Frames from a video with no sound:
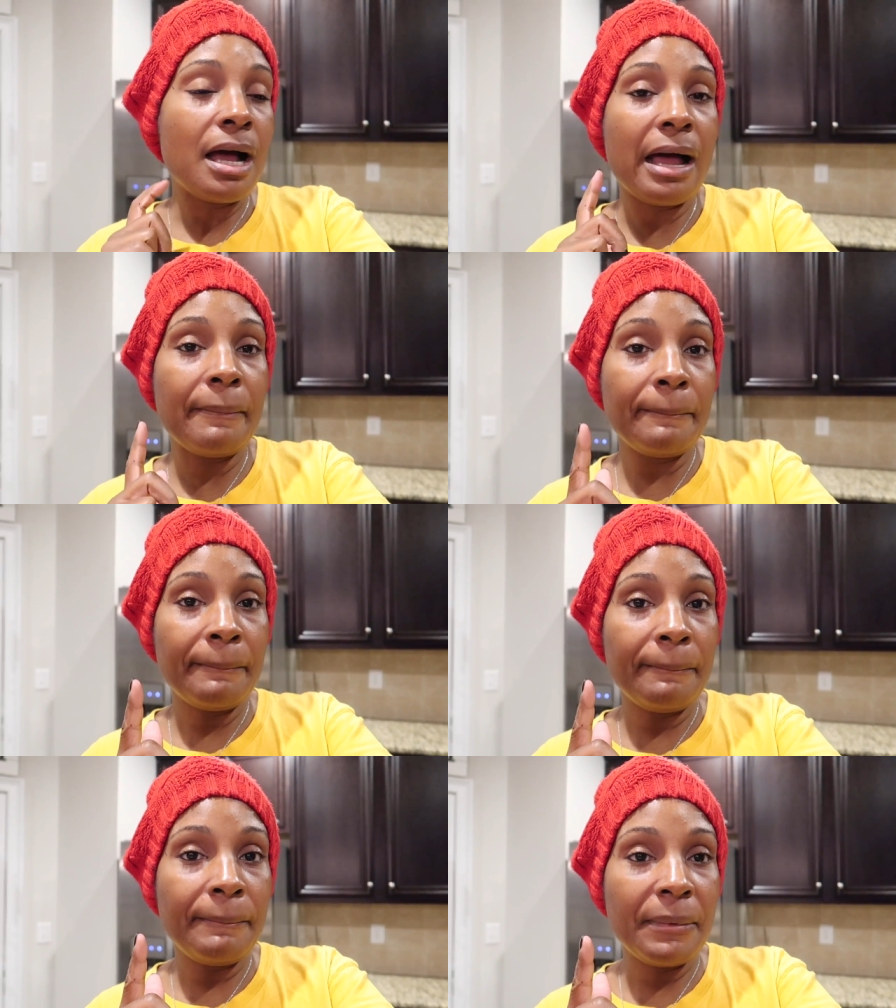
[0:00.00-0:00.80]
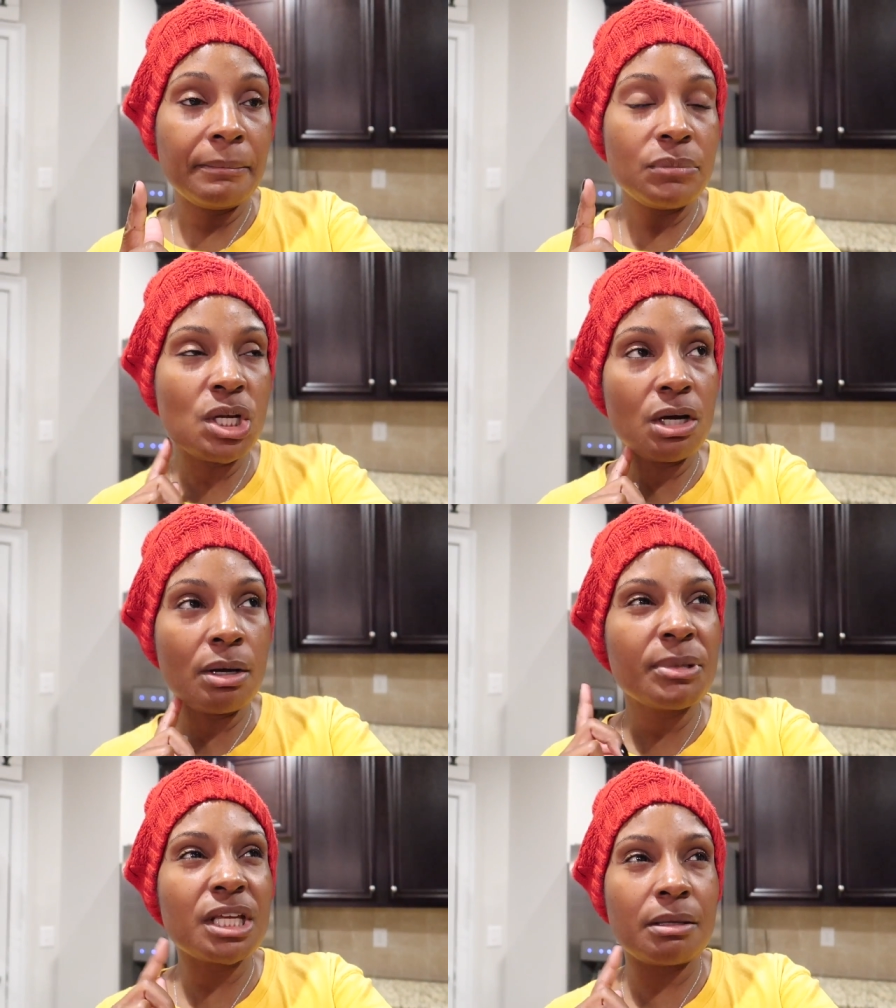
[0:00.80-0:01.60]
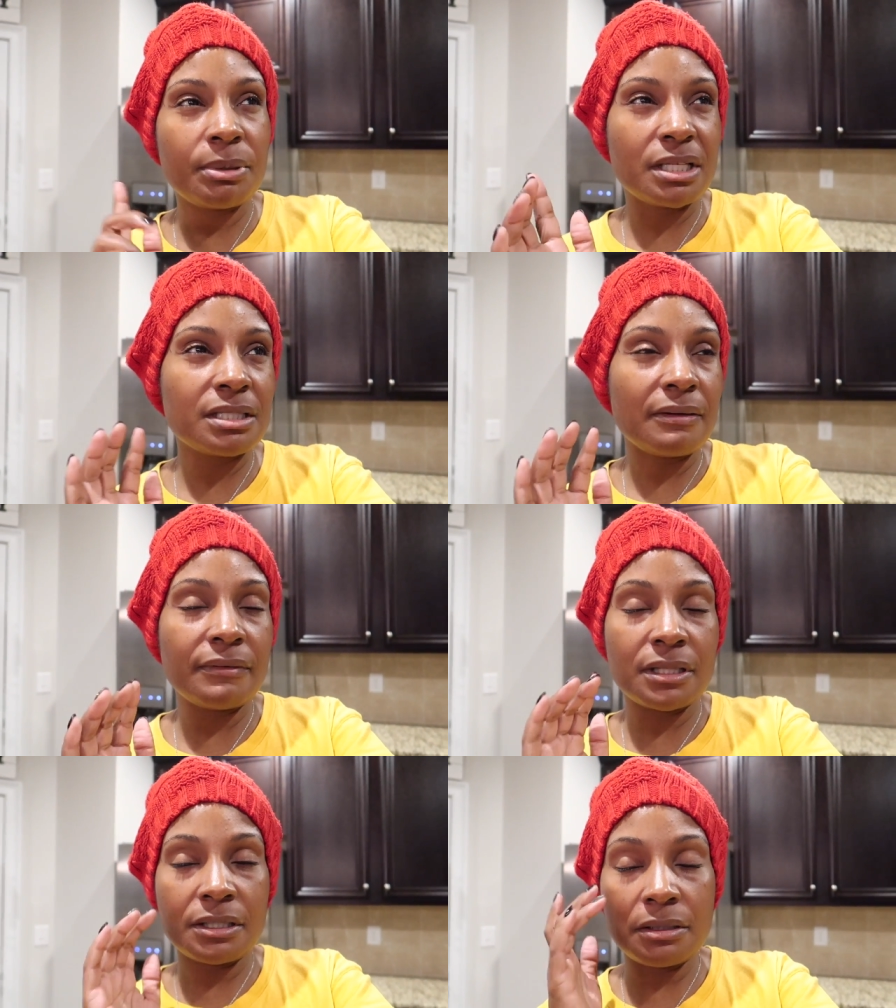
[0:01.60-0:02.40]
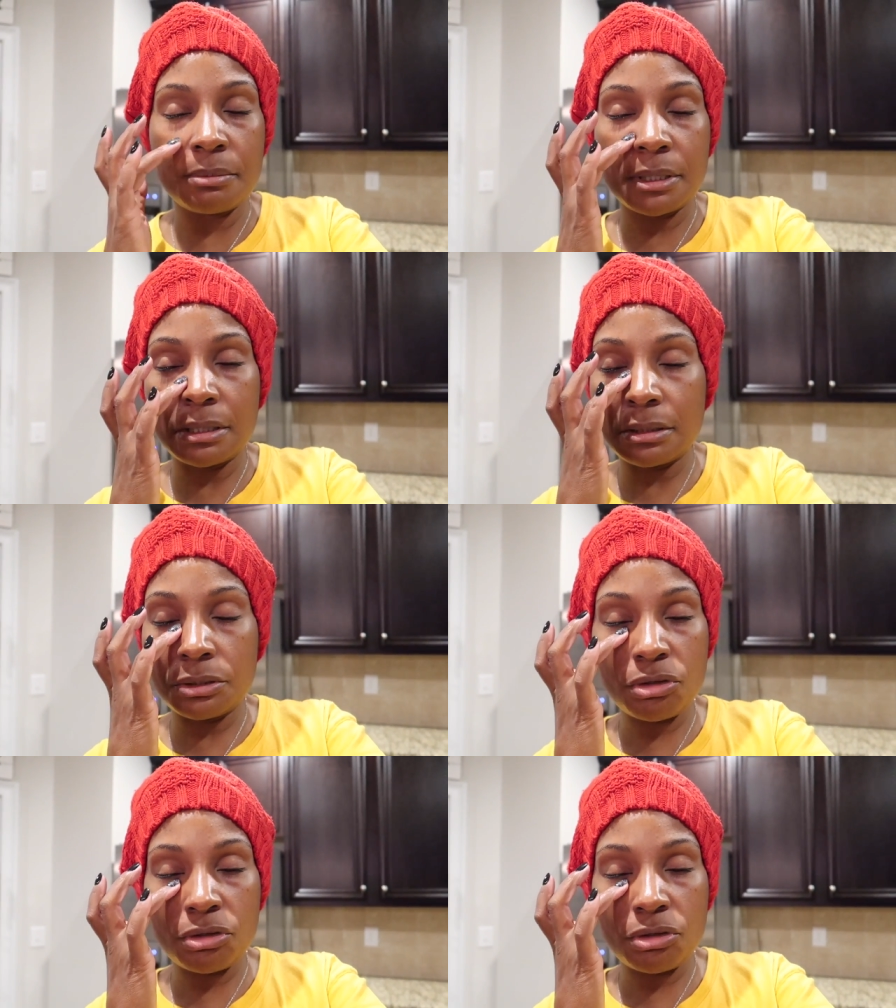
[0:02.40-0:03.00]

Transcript: Um, no, I'm gonna keep it at 7.30 because